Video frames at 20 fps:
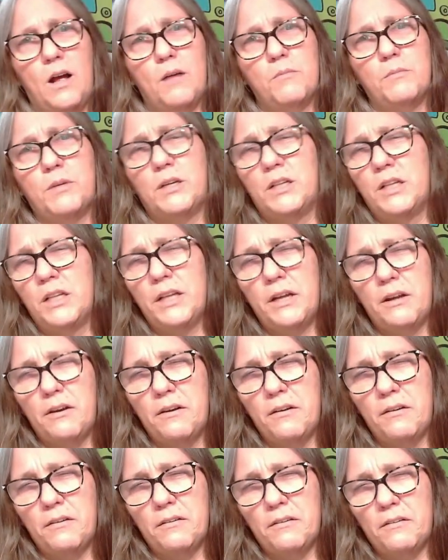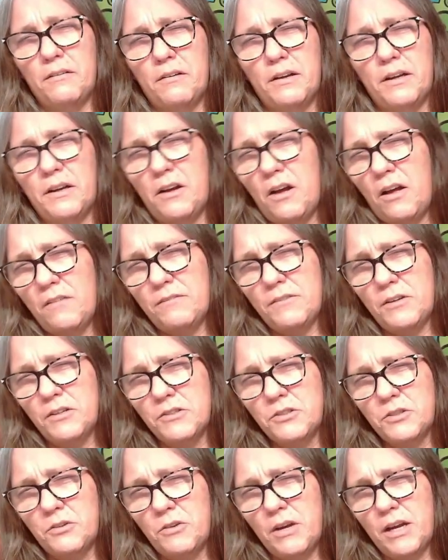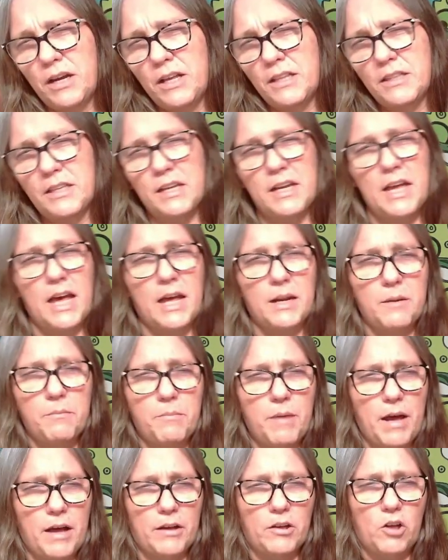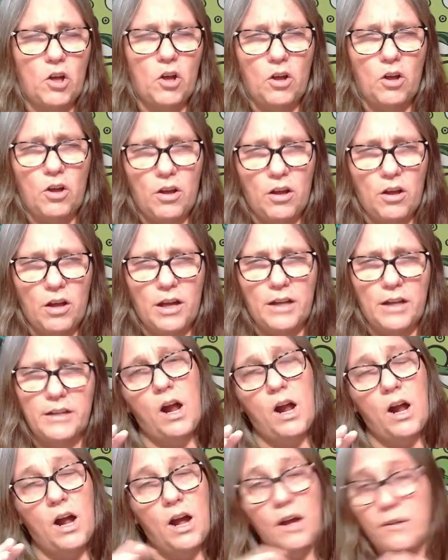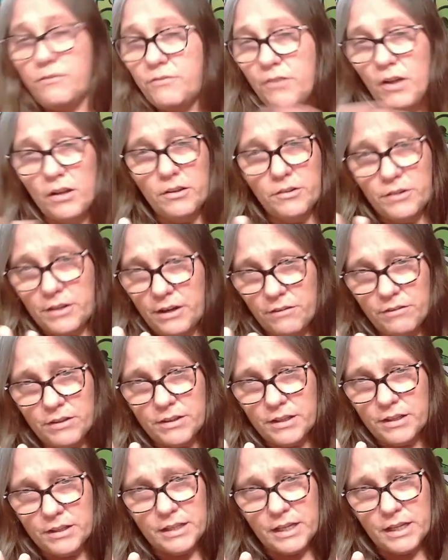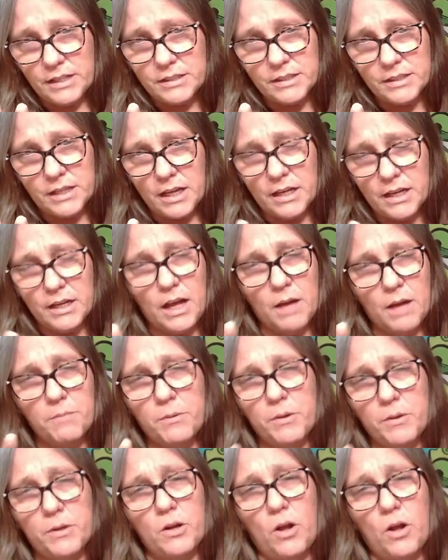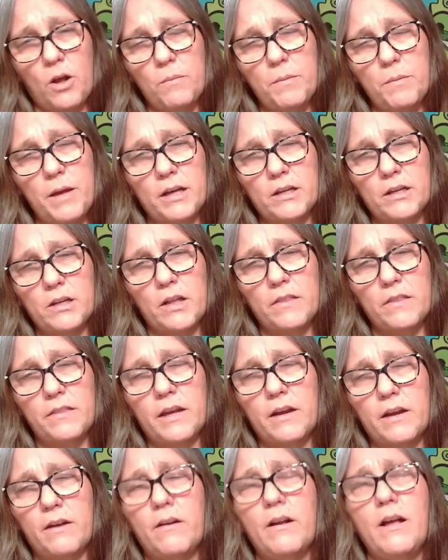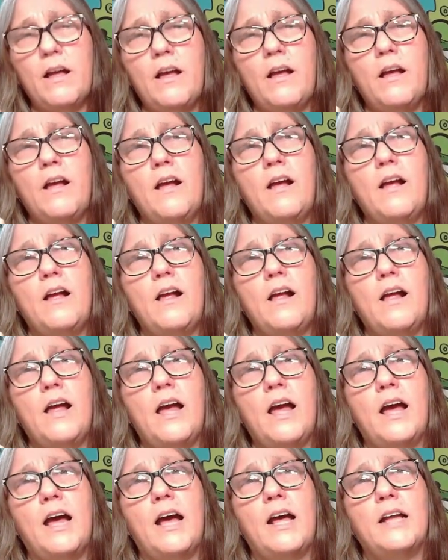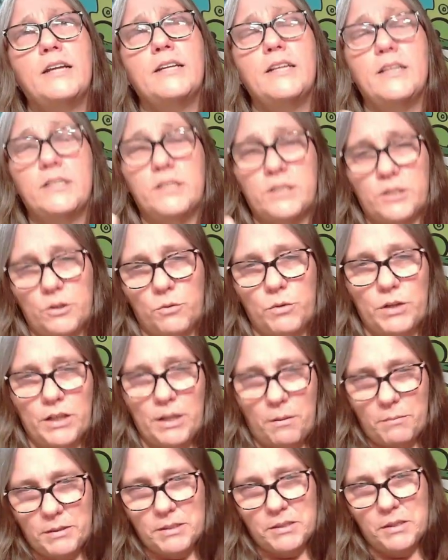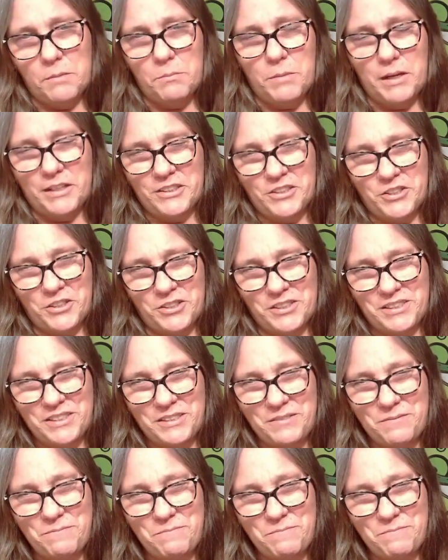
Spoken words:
clear it off your screen, then add it back on. I followed everything they said. I put it all back on there and it still wouldn't let me send pictures.